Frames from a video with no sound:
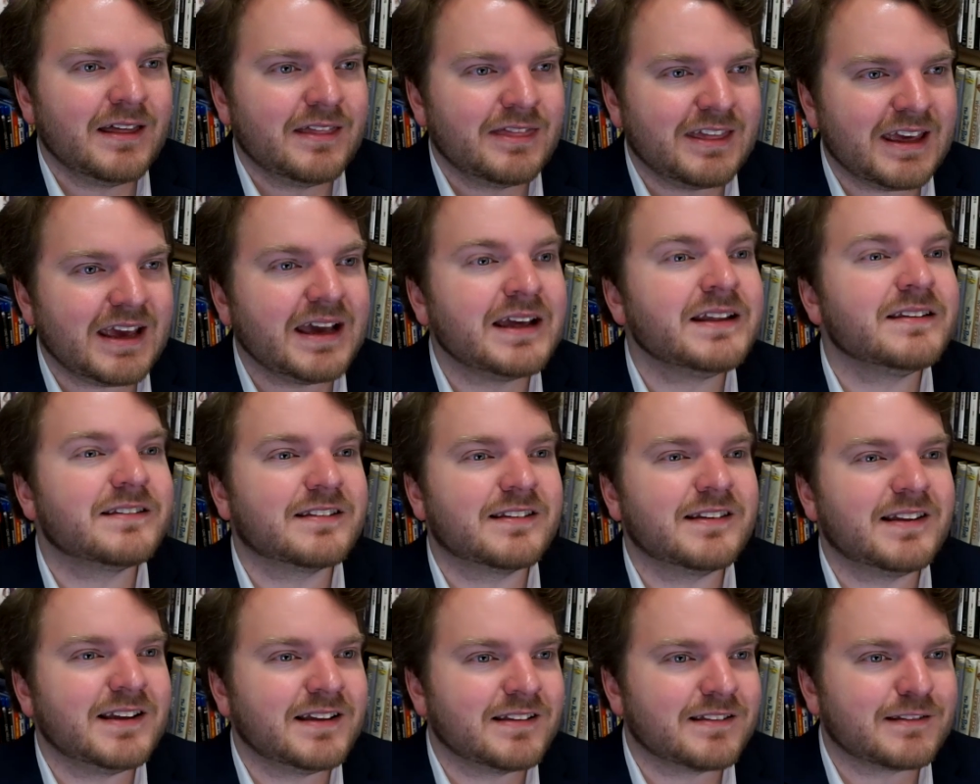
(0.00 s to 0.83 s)
the
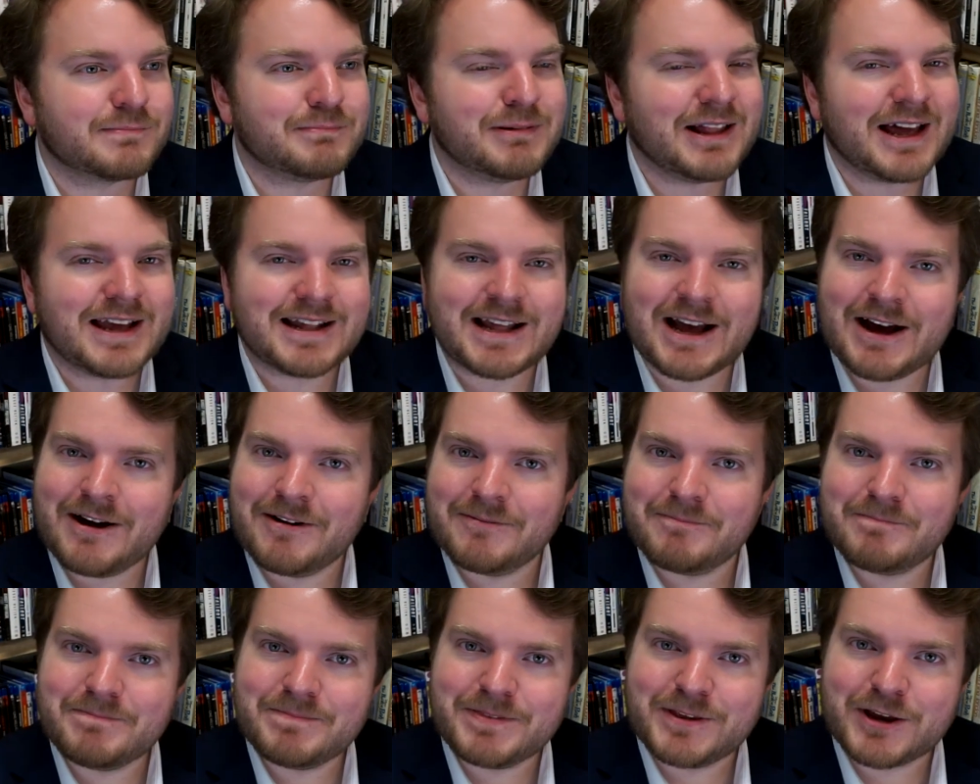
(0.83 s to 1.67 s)
incidents played
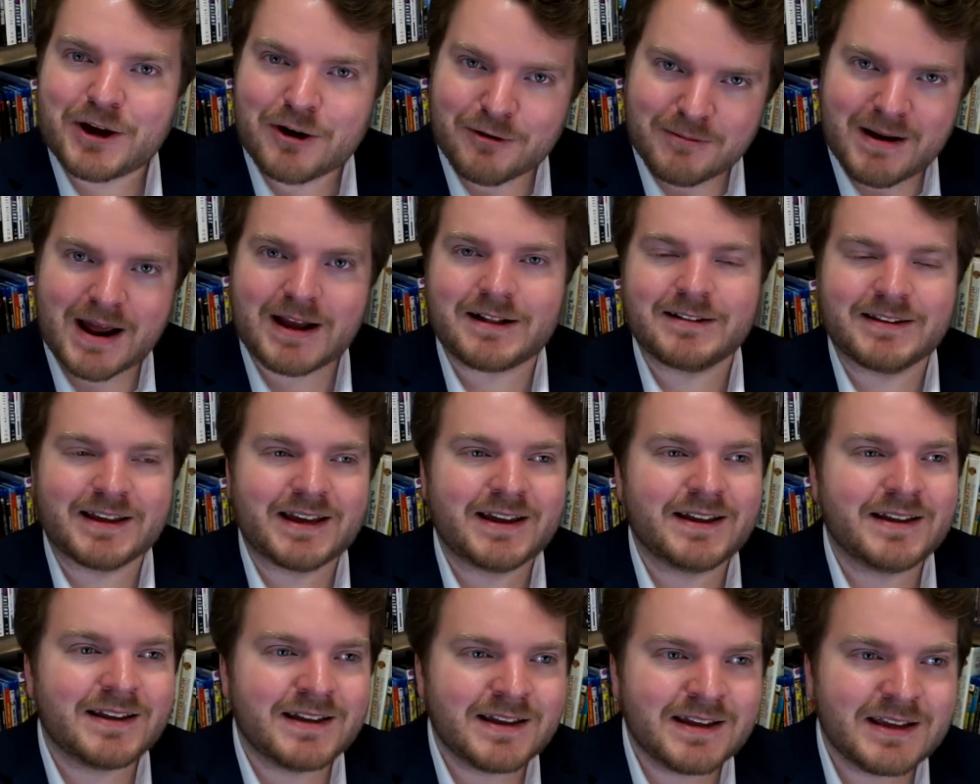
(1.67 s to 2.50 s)
out
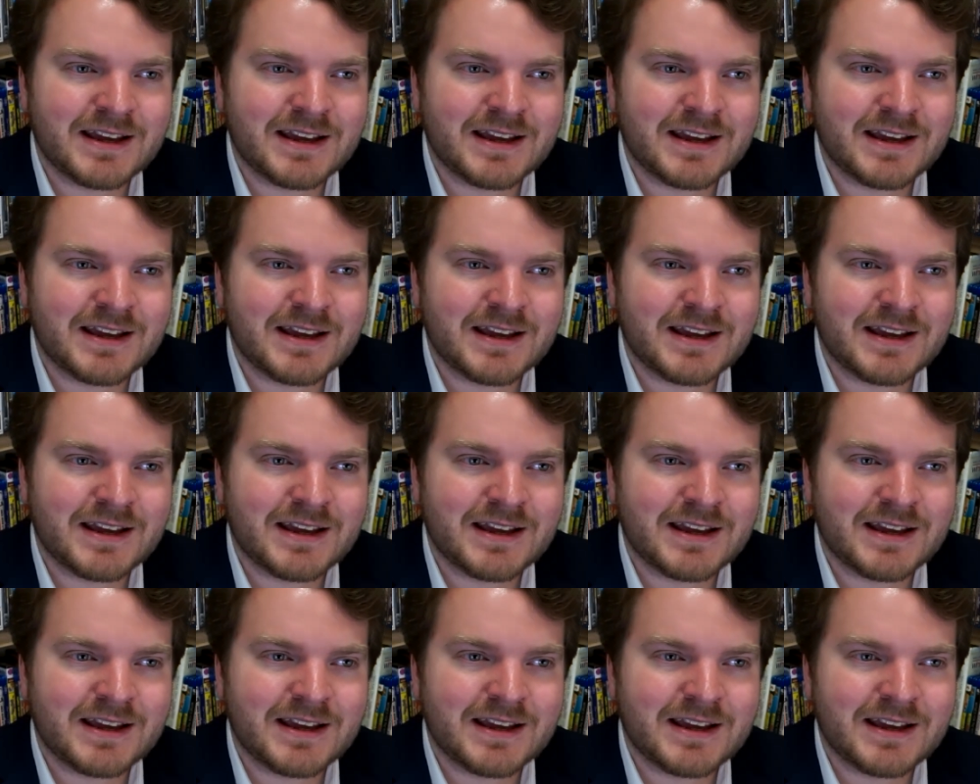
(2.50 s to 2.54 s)
correctly.